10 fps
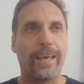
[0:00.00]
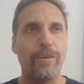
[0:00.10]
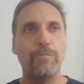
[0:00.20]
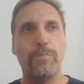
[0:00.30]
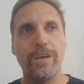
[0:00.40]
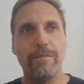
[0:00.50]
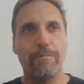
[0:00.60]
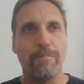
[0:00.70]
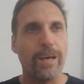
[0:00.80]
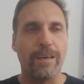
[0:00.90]
could be
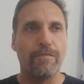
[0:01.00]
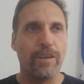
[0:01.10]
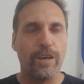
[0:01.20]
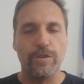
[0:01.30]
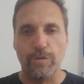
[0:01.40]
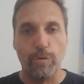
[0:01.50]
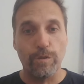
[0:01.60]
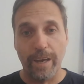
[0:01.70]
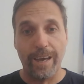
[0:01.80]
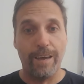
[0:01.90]
making videos all
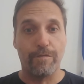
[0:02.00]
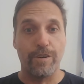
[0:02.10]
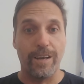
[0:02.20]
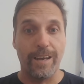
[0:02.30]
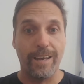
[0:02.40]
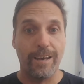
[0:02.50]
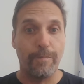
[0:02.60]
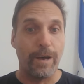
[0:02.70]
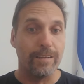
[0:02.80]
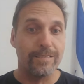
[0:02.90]
day, every day
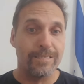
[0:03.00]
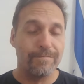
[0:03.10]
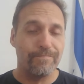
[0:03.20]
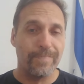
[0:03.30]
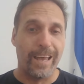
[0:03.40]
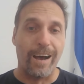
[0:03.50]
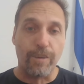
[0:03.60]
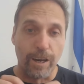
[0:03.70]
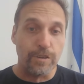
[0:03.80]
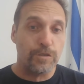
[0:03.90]
about how
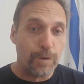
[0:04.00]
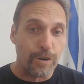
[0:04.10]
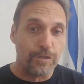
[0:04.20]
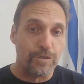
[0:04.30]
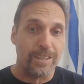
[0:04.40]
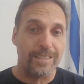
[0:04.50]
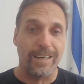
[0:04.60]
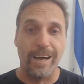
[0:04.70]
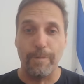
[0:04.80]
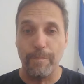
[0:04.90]
close we are to the
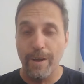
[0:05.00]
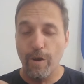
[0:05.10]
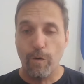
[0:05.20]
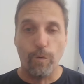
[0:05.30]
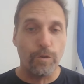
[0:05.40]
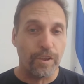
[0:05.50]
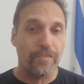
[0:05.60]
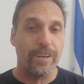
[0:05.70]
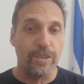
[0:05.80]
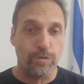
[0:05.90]
time, all the
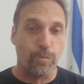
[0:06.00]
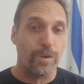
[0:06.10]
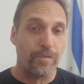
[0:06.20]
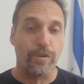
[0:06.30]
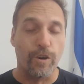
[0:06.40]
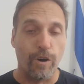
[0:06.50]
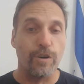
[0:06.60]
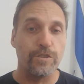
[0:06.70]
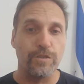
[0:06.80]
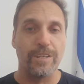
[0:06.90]
things with
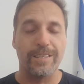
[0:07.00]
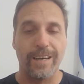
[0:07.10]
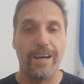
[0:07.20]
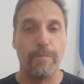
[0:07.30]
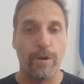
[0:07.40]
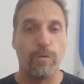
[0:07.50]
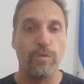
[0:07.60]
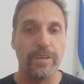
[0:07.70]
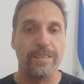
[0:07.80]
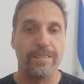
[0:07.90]
regard to the time and
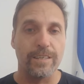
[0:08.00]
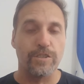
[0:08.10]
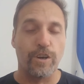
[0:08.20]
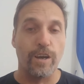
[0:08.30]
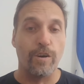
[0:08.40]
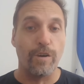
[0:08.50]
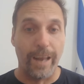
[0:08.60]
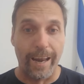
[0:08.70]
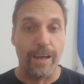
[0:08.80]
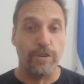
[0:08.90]
all these things going on.
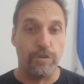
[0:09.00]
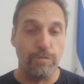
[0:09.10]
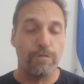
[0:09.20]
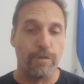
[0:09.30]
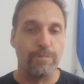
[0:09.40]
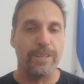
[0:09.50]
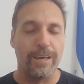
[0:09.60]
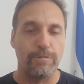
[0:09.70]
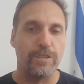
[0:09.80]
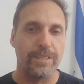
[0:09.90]
And I do from
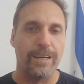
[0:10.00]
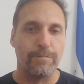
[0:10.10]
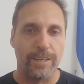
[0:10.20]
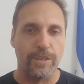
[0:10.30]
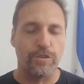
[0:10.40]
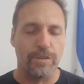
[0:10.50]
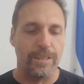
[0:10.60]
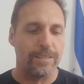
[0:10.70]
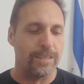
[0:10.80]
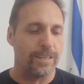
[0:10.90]
time to time touch on
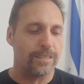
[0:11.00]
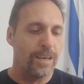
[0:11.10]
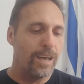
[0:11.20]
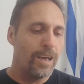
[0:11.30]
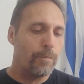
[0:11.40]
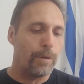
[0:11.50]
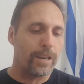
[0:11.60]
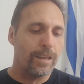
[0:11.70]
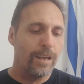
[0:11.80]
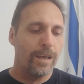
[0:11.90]
these things,
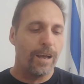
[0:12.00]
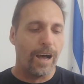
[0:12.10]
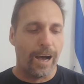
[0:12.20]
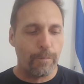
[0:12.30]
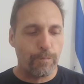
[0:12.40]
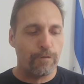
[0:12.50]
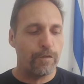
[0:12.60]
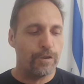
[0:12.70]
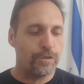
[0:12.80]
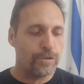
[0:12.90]
but I
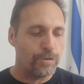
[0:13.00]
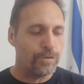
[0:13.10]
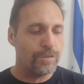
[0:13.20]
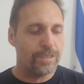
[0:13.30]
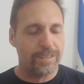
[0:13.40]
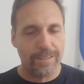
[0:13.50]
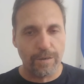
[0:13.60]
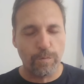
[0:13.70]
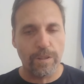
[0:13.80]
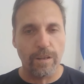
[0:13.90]
prefer to sit
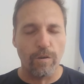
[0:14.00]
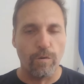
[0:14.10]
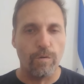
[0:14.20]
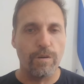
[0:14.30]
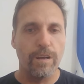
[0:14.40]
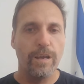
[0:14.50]
with the Lord